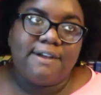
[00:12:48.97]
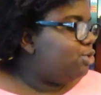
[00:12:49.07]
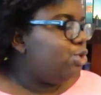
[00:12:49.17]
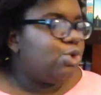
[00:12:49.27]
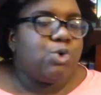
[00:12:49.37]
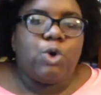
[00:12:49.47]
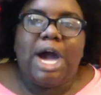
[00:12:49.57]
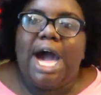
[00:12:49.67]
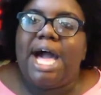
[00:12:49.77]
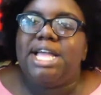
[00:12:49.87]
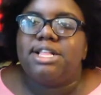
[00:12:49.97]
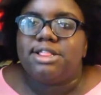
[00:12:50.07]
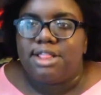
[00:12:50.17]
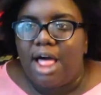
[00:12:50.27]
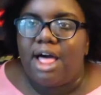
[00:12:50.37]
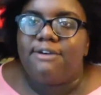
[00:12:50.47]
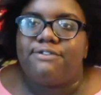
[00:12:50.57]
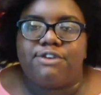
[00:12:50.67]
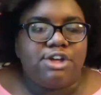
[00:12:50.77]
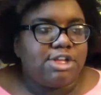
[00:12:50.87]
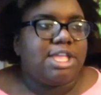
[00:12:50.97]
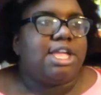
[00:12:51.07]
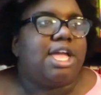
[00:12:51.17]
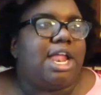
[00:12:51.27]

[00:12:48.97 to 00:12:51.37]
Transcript: Ooh, I love cooking,